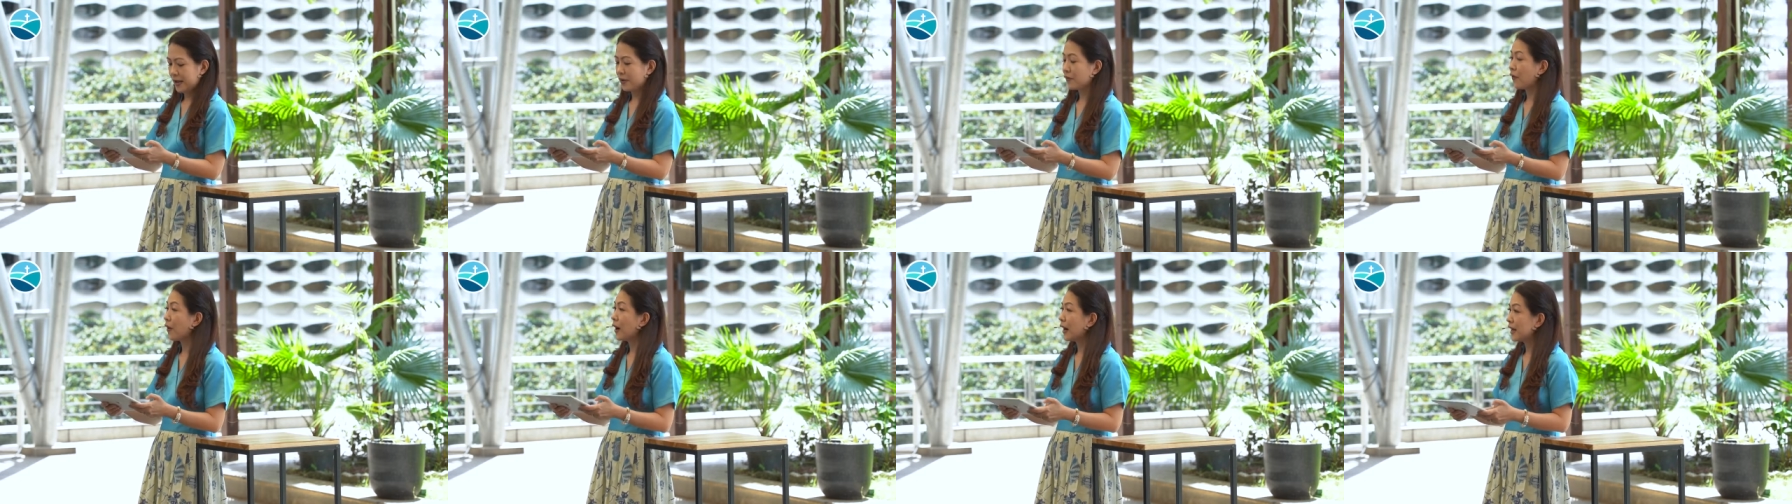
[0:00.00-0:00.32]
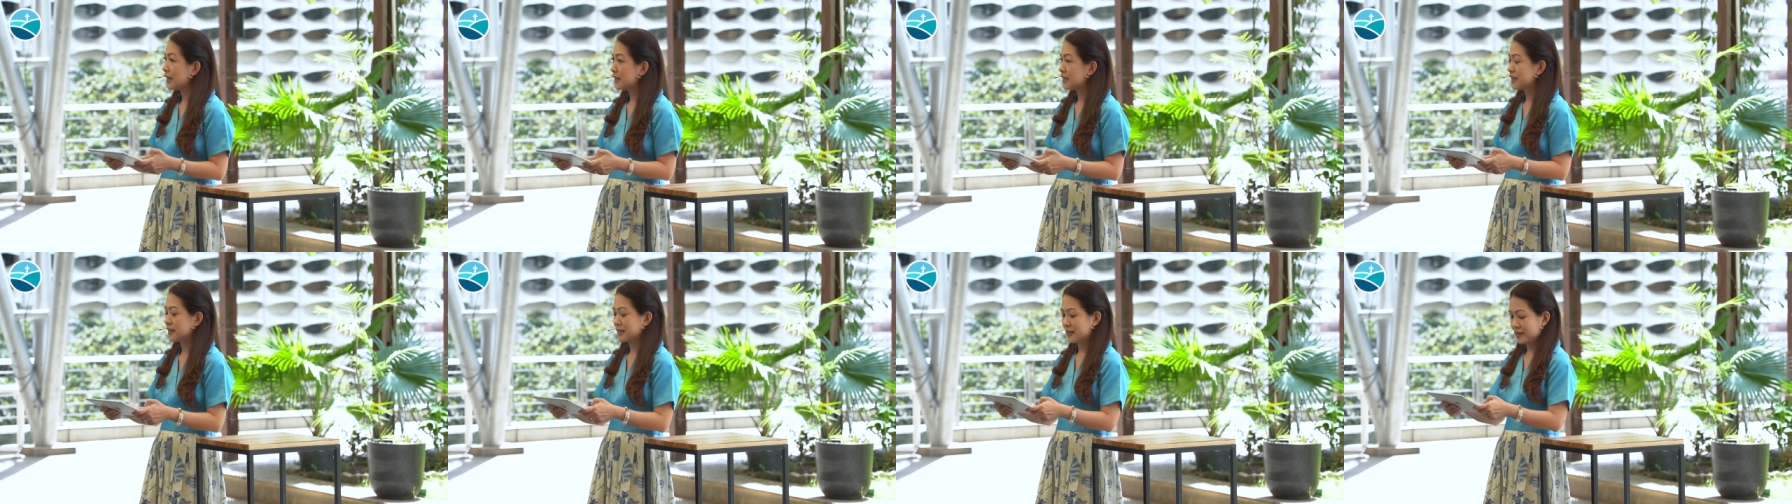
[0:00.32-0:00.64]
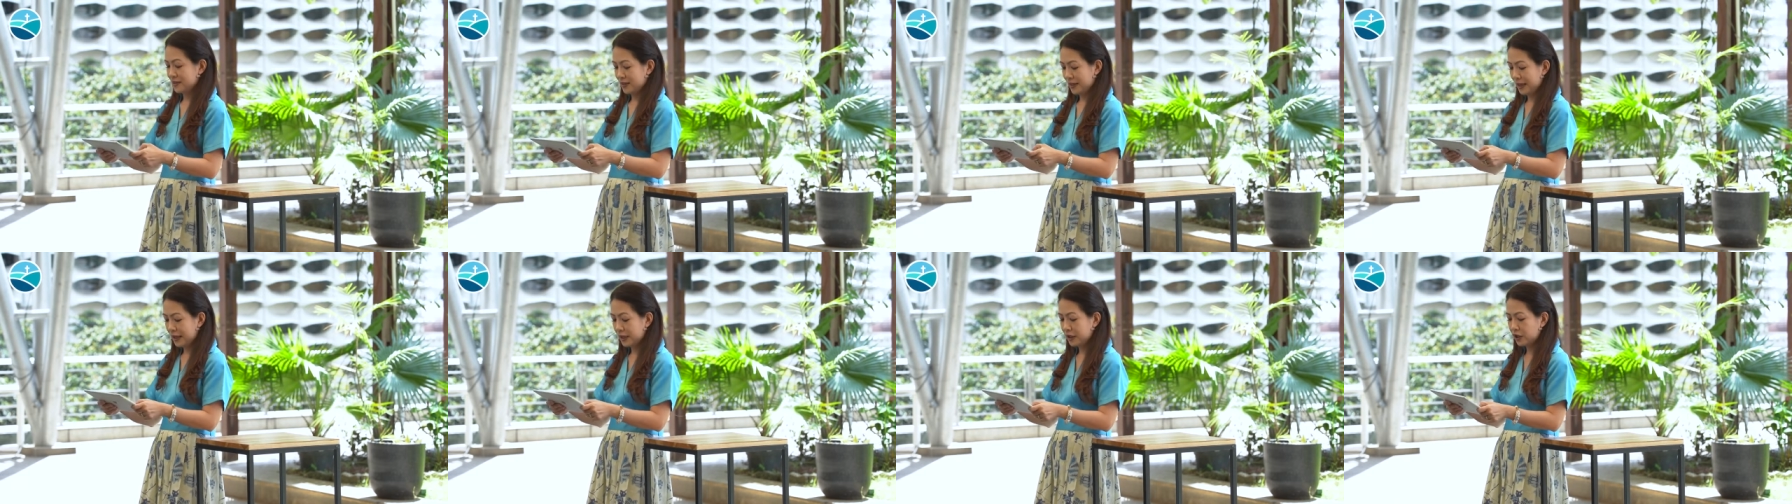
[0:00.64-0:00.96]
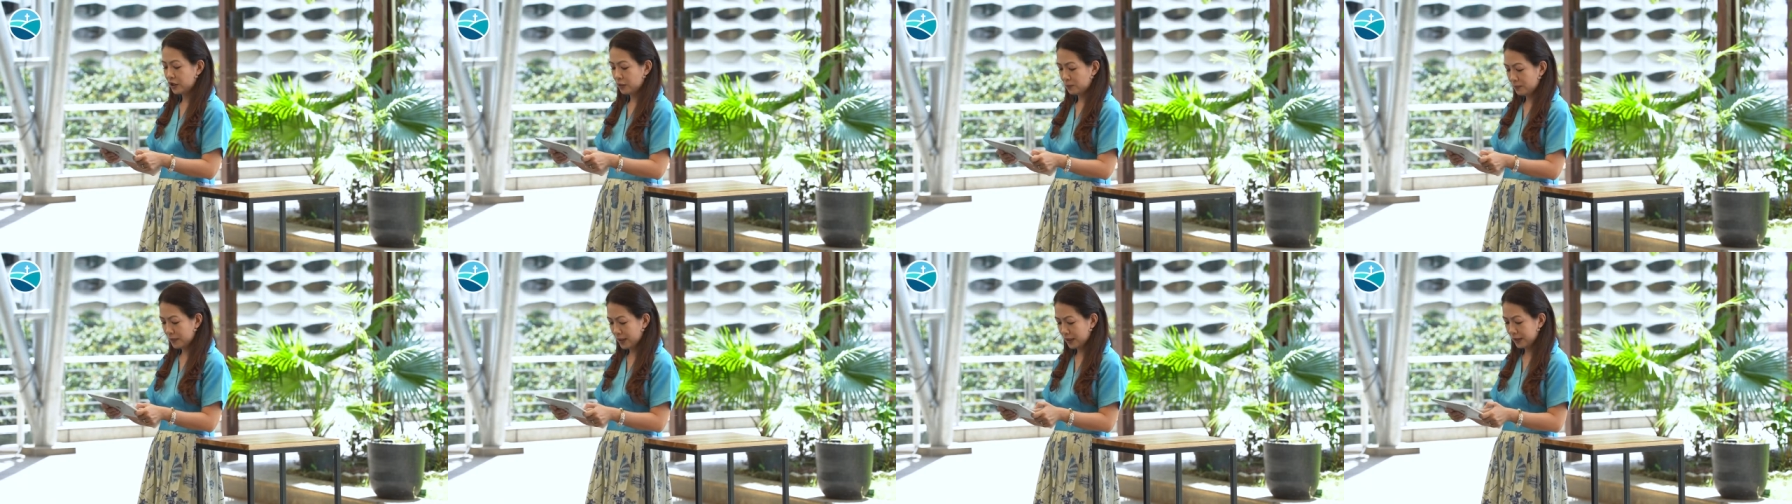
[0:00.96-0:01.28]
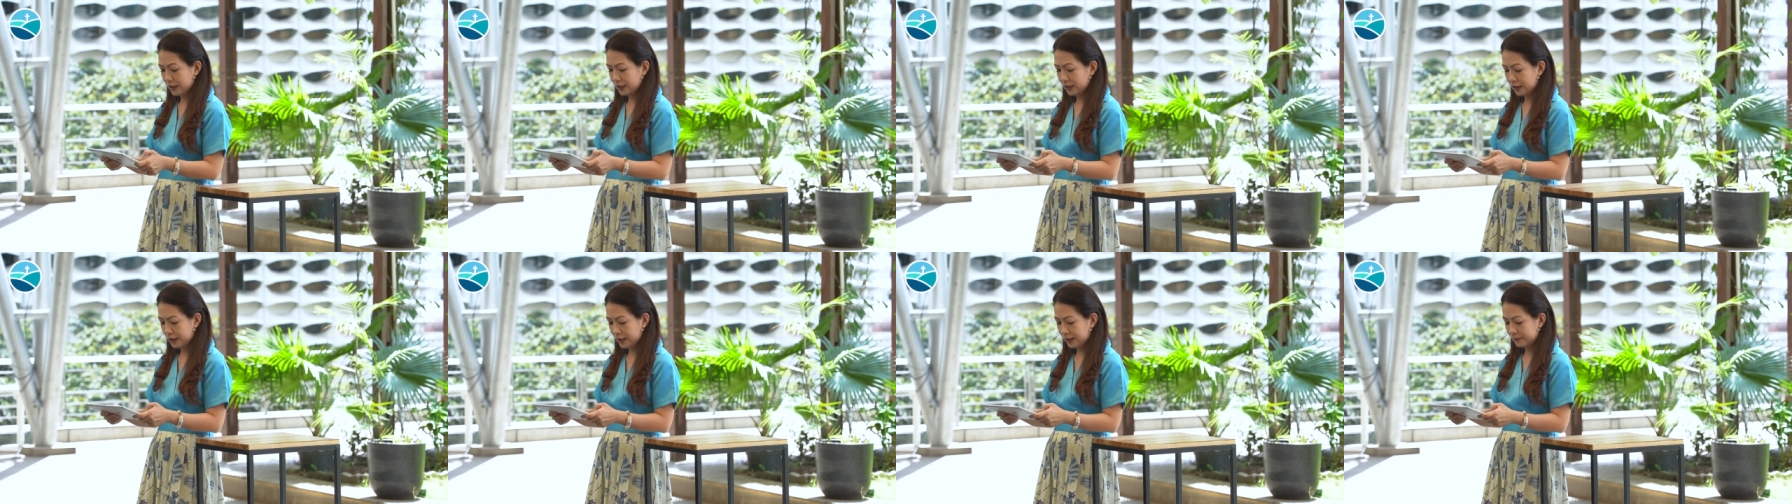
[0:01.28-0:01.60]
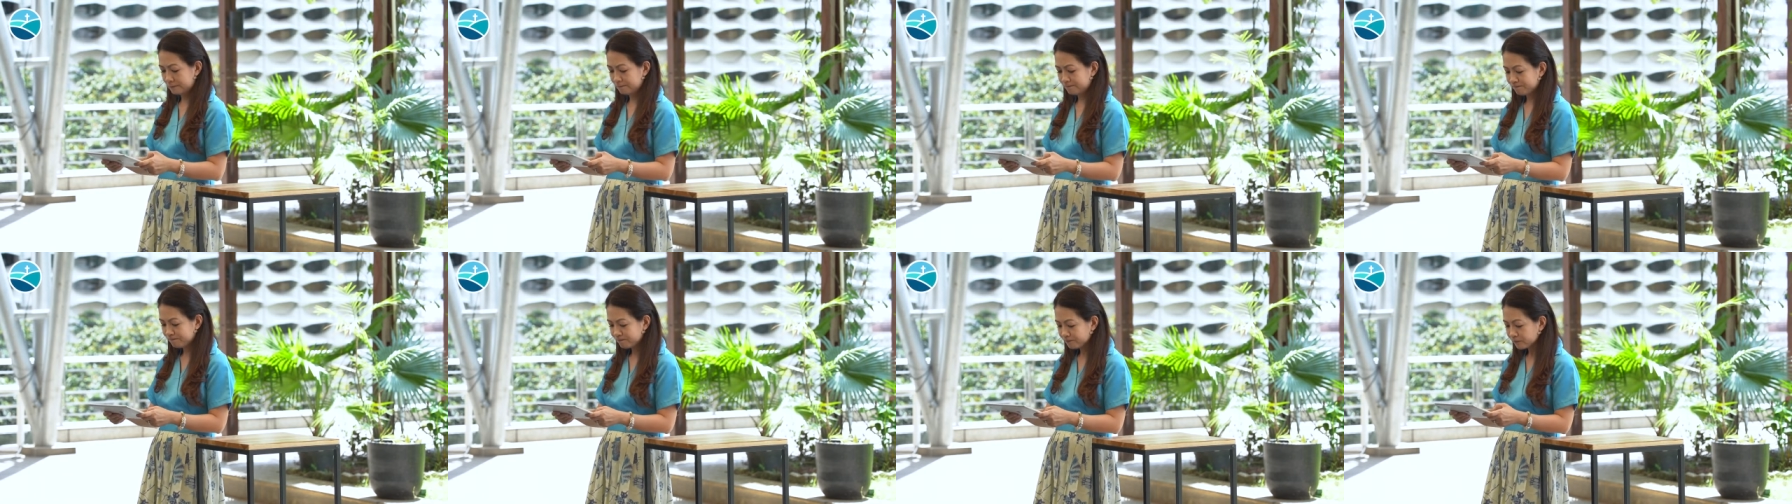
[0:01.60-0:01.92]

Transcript: Christ in humility.